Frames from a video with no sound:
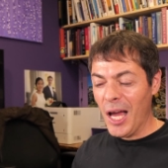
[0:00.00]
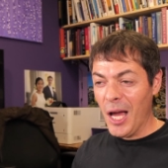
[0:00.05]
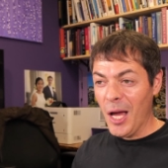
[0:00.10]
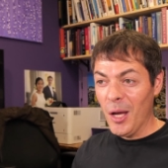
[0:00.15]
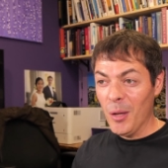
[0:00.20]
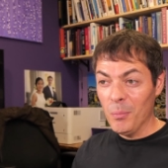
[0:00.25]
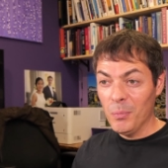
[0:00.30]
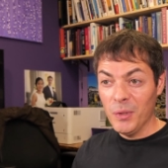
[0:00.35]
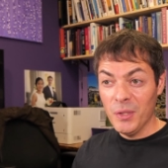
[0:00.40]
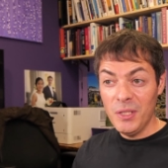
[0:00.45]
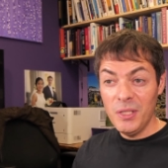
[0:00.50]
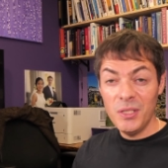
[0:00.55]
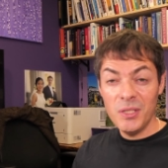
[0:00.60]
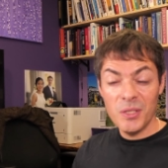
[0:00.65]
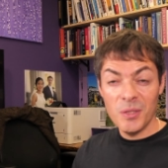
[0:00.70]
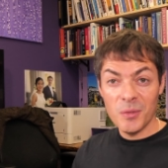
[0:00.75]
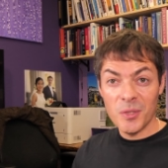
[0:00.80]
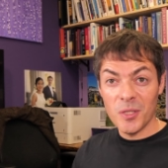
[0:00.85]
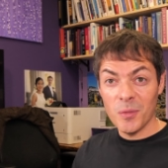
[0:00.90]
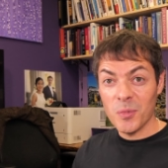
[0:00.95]
Uh,
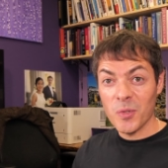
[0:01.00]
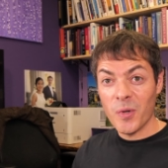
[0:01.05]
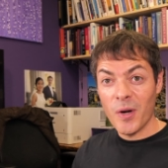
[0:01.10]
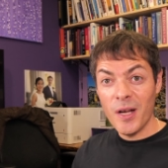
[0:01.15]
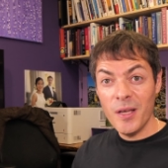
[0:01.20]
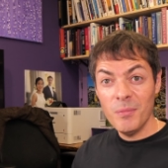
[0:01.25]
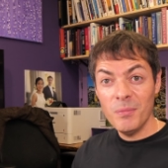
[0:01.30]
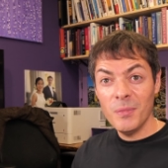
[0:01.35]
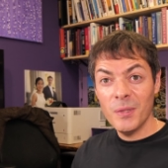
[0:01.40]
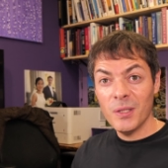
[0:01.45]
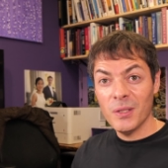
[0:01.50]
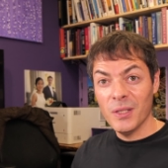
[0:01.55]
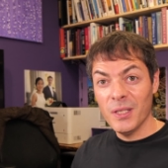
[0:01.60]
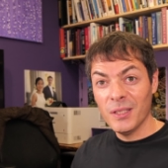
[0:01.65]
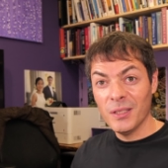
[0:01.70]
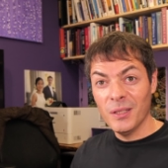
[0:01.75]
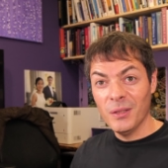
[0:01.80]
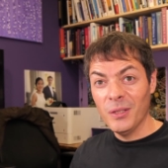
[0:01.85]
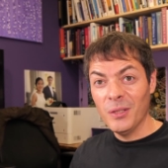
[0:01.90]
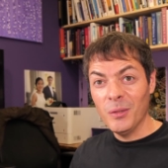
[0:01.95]
please subscribe,
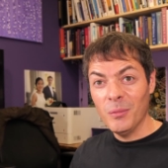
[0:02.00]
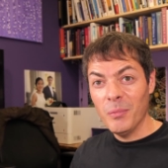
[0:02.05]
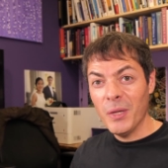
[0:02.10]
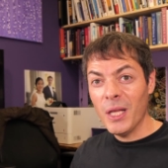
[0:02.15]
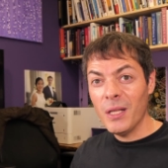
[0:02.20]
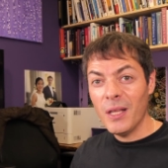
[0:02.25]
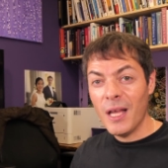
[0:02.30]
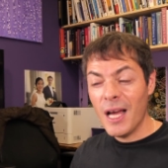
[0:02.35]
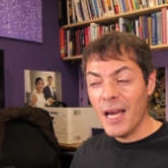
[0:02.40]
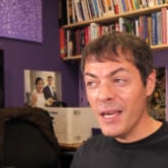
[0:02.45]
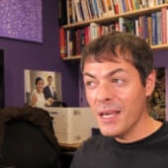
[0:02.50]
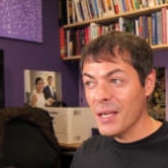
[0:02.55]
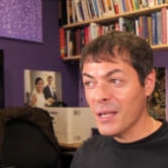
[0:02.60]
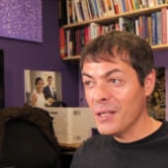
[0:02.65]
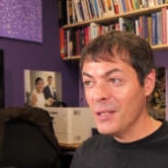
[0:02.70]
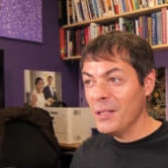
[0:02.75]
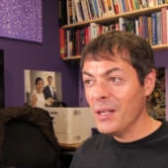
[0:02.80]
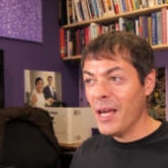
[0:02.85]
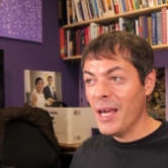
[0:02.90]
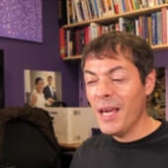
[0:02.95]
click the little bell
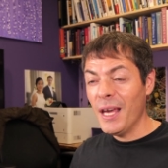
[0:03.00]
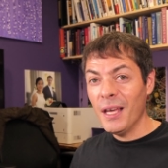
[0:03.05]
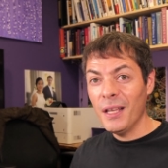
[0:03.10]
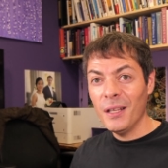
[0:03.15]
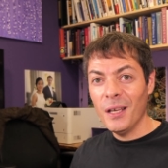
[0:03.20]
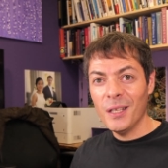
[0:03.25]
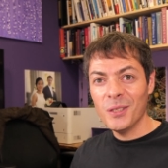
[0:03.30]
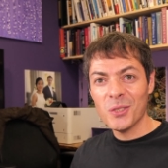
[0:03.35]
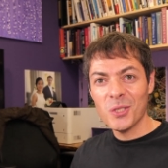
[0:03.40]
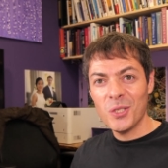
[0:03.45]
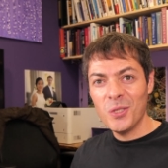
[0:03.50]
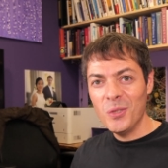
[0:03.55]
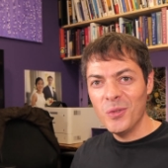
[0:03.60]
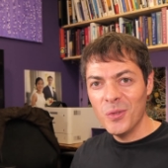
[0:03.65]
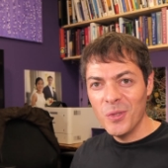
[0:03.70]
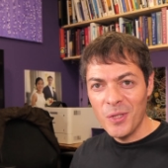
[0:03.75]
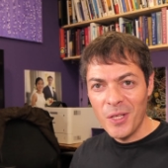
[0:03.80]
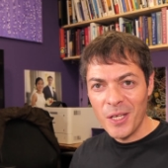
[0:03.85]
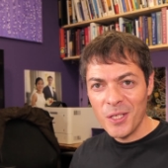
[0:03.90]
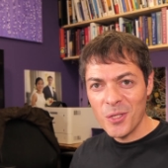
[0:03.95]
icon, and I'll see
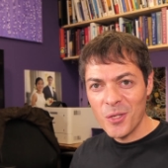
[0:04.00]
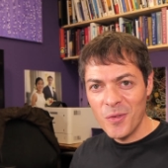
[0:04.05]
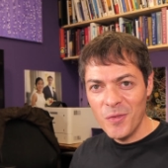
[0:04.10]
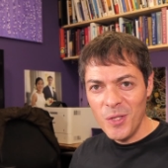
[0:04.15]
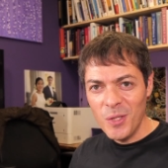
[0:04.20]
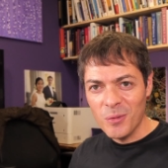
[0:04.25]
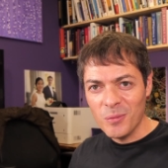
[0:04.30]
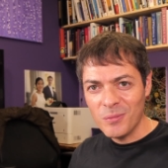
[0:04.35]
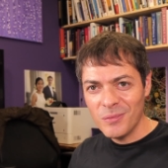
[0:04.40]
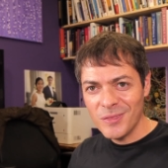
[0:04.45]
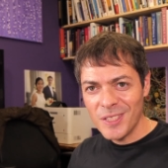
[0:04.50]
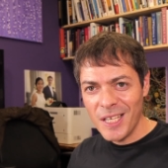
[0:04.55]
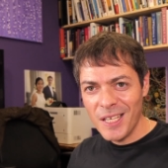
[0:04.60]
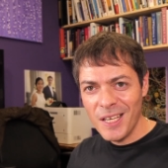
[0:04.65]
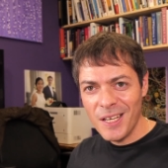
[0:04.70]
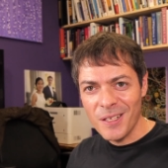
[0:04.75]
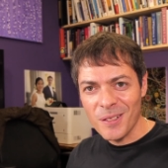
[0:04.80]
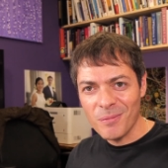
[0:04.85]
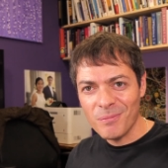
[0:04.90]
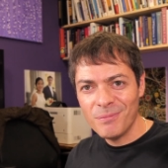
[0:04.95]
you in the next review. Take
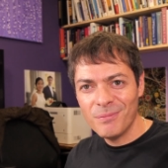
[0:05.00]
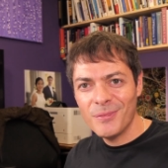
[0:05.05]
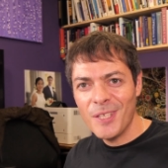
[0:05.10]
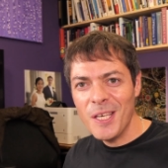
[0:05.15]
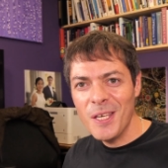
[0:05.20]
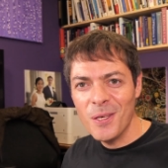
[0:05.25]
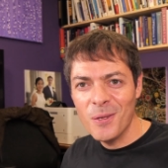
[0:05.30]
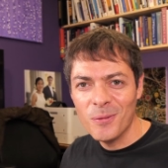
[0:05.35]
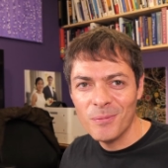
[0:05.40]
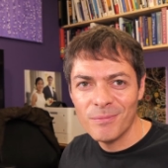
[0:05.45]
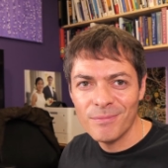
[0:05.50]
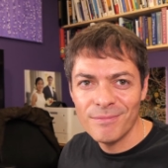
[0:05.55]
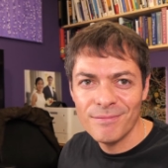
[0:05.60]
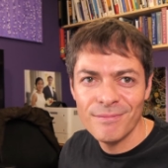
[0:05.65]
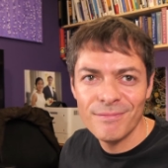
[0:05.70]
care. Thank you.